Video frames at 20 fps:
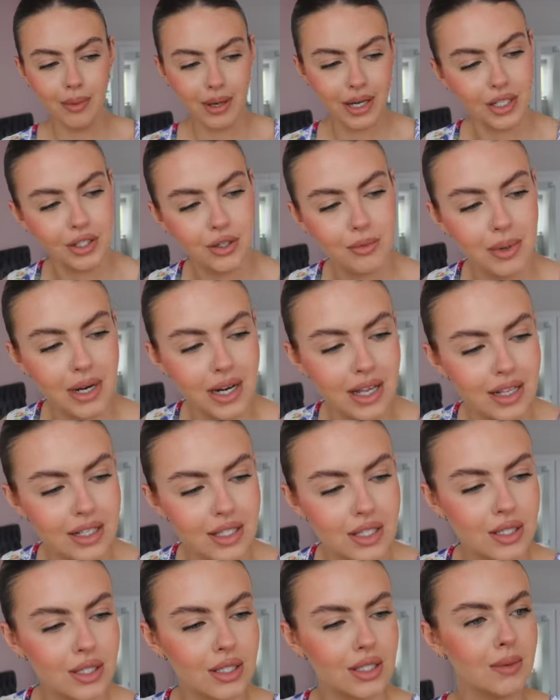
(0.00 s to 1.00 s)
picked up a little
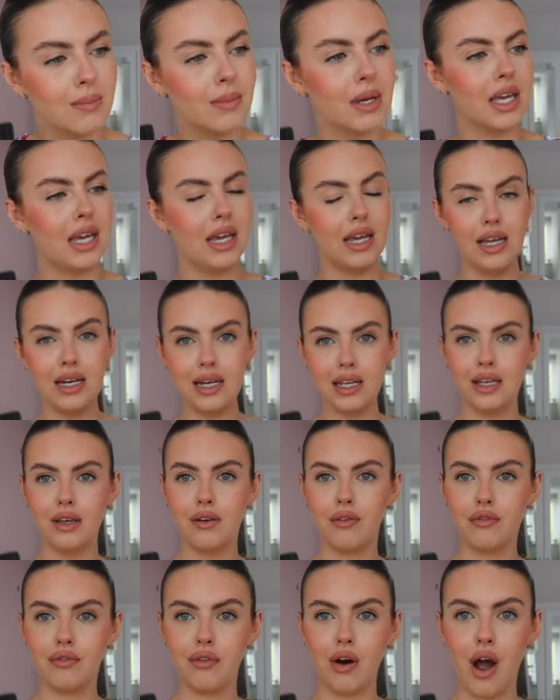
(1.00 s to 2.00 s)
bikini
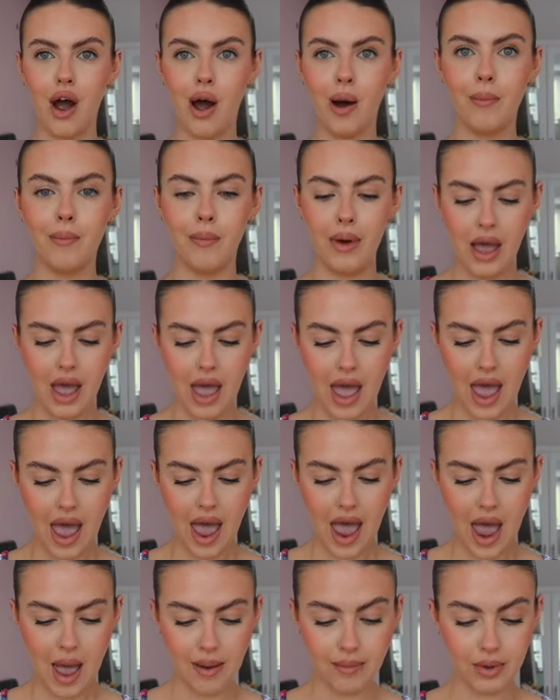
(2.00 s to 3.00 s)
from
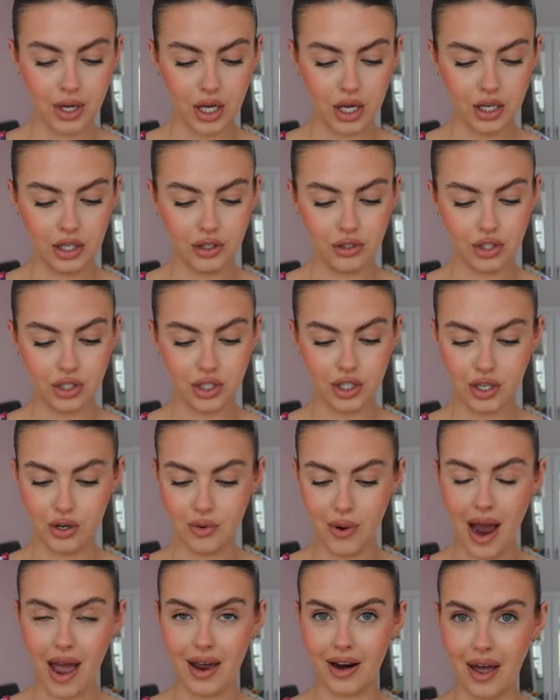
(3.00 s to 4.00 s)
Collusion 2,
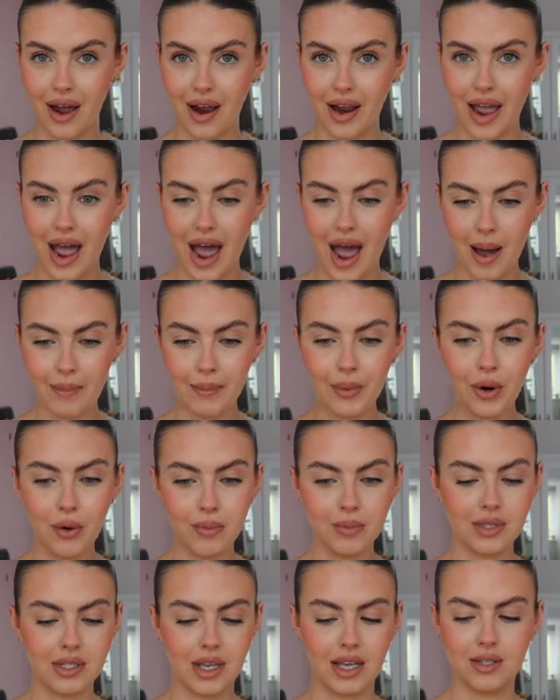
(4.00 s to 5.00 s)
and I am
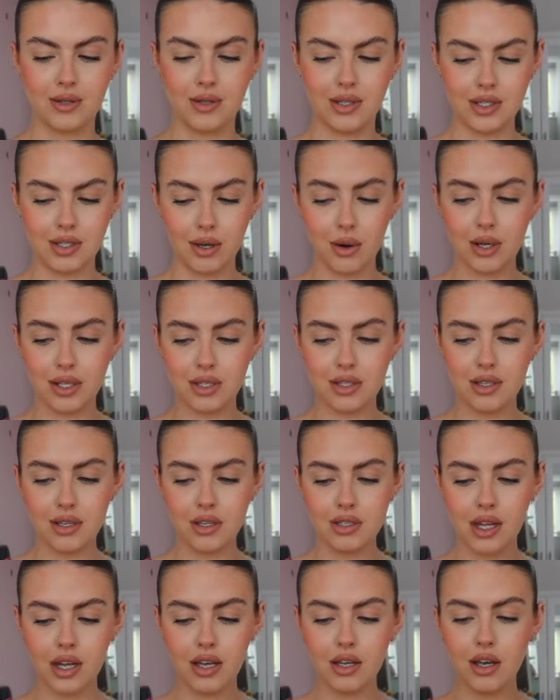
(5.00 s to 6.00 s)
obsessed with it. So it's
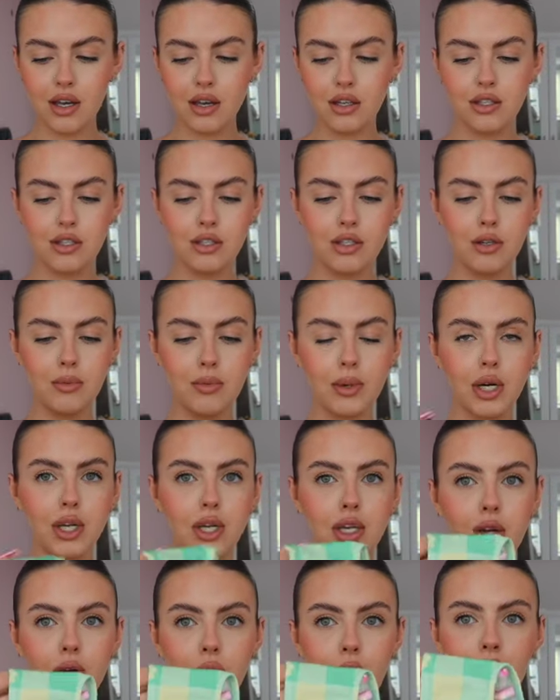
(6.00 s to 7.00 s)
this like super
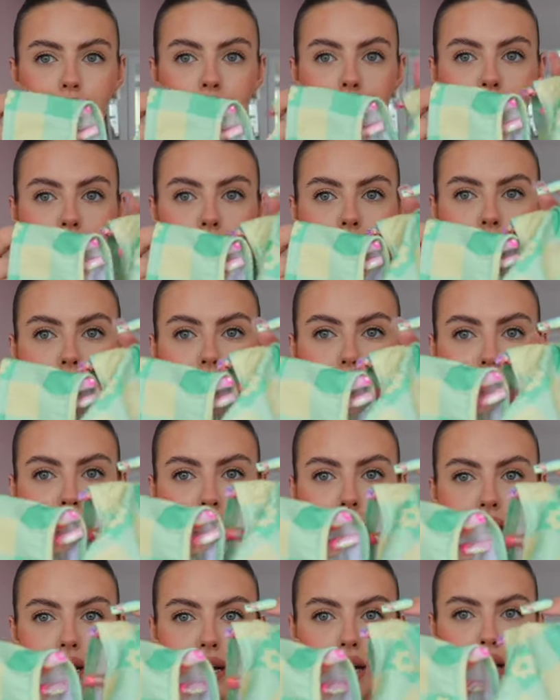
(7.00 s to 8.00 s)
cute like
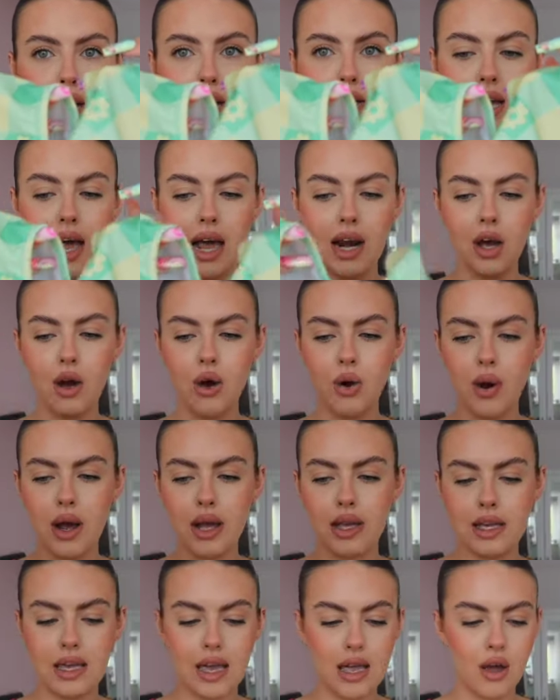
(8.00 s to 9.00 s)
green and
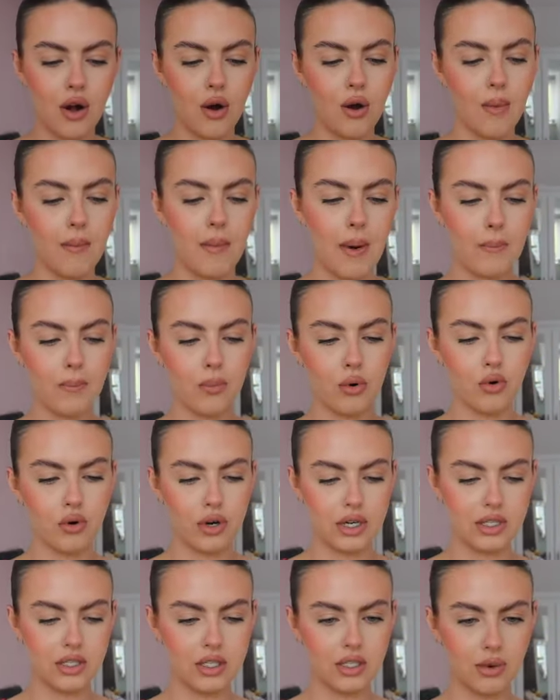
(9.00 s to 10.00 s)
yellow gingham
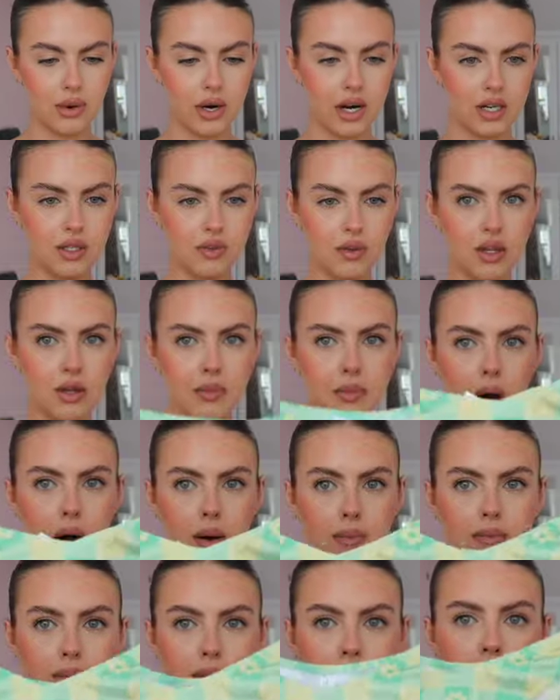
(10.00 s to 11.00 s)
print. So here's what the
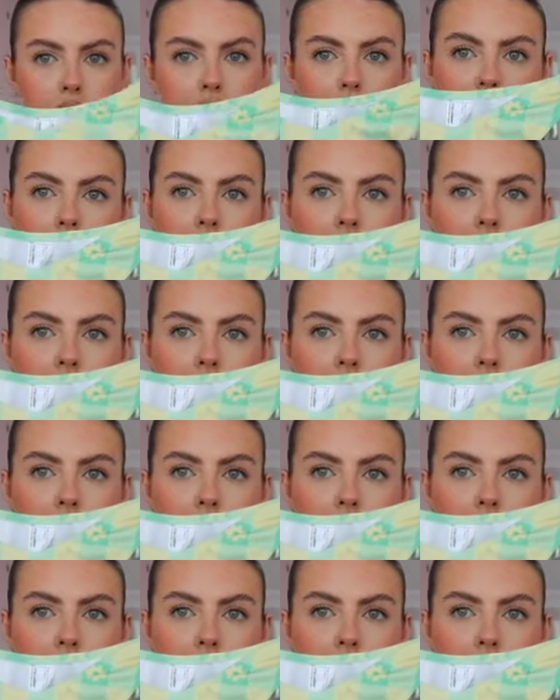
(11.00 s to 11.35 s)
bottoms